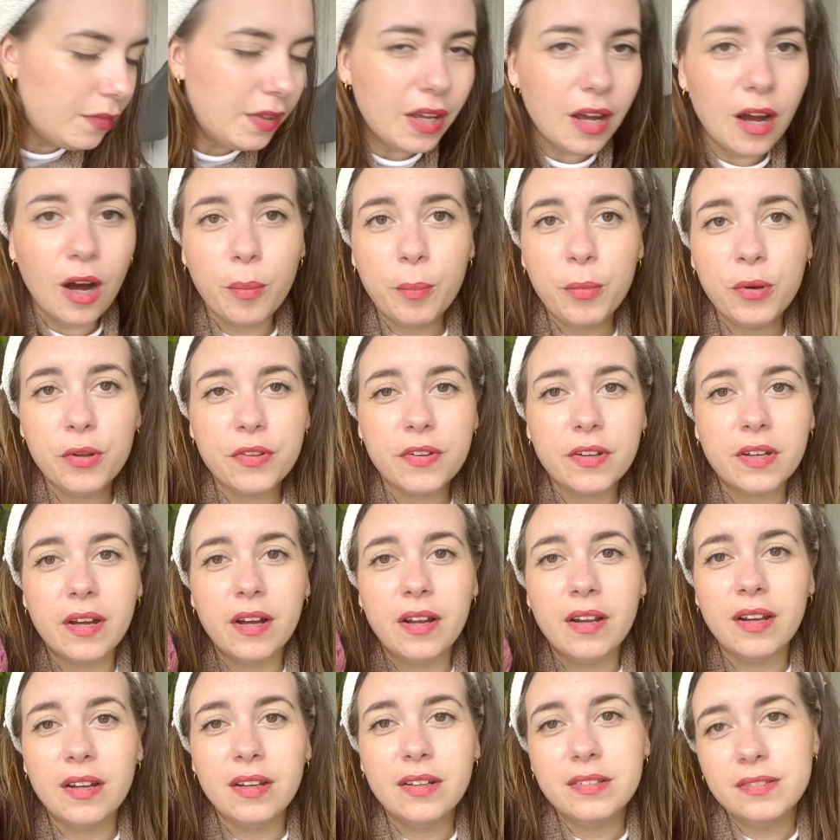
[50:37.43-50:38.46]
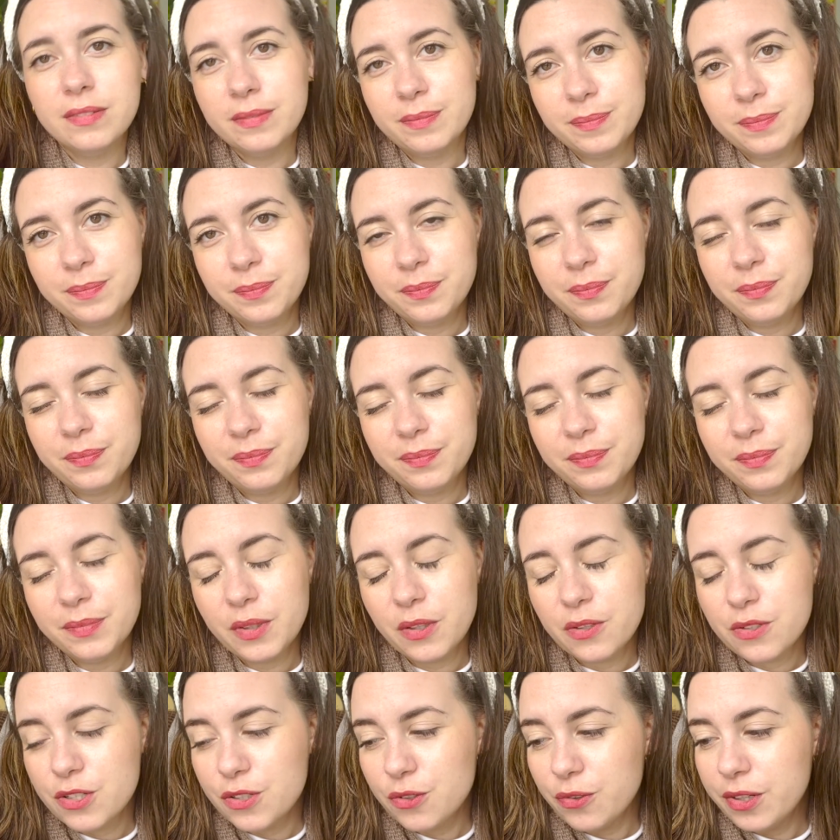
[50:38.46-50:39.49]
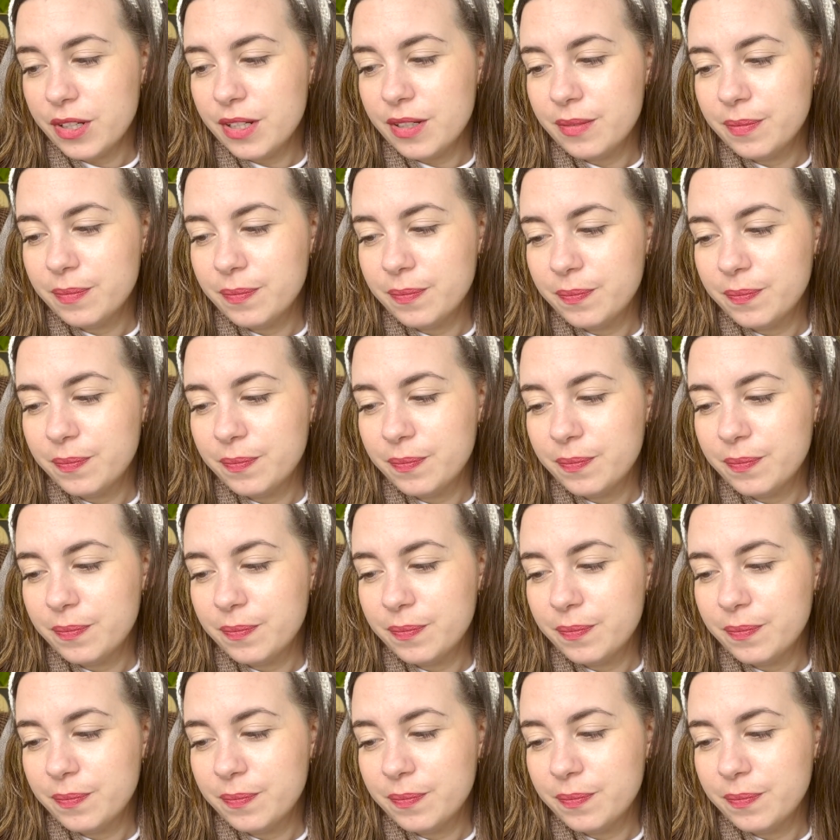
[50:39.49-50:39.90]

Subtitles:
I'll put the colour on screen.